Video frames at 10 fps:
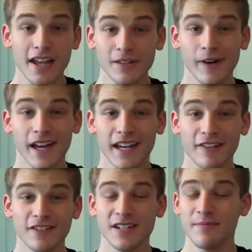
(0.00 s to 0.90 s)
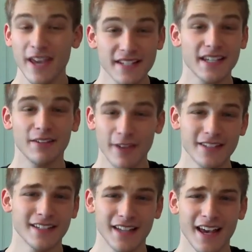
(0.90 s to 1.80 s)
Anyway, it was an amazing,
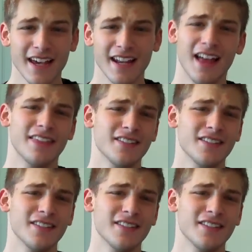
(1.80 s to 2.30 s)
amazing night.